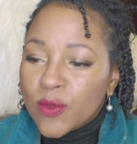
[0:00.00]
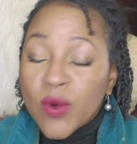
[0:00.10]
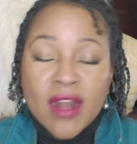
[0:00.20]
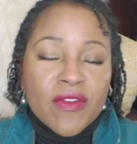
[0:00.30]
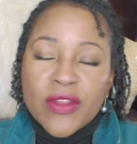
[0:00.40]

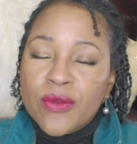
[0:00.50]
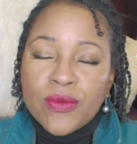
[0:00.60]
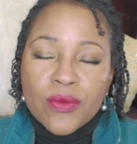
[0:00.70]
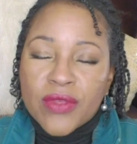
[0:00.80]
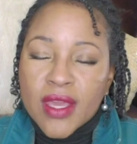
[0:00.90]
Whatever
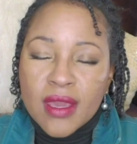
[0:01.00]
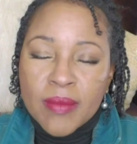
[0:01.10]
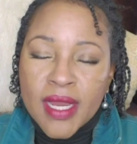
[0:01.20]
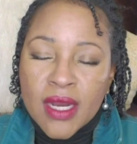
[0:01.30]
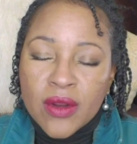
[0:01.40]
you think
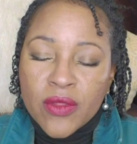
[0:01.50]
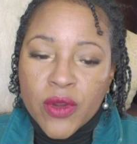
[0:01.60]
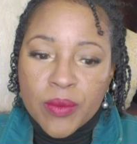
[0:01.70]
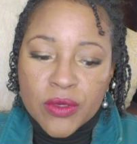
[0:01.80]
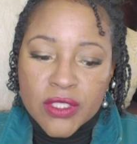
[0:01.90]
about the
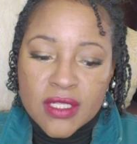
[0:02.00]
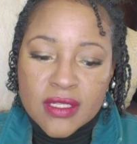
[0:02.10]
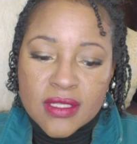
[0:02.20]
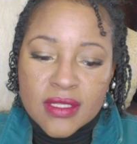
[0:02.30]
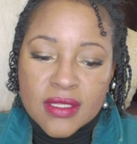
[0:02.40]
criminal
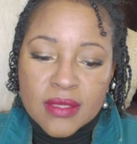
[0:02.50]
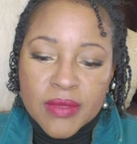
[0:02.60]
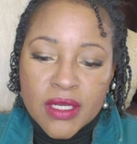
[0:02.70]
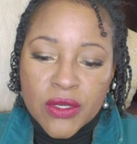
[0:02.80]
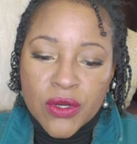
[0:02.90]
justice
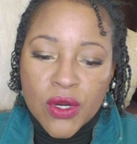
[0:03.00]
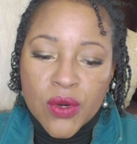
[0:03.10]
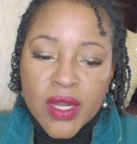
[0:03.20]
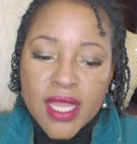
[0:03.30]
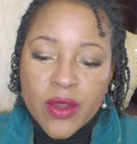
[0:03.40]
system and your
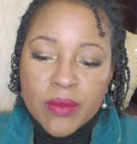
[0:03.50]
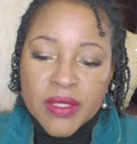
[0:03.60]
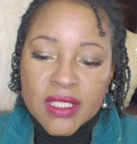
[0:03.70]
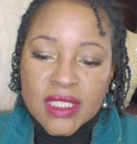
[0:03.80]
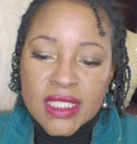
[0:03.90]
own
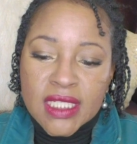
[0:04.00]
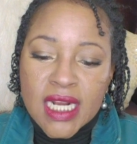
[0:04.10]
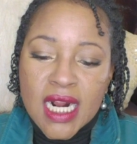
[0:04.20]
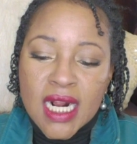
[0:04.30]
accountability,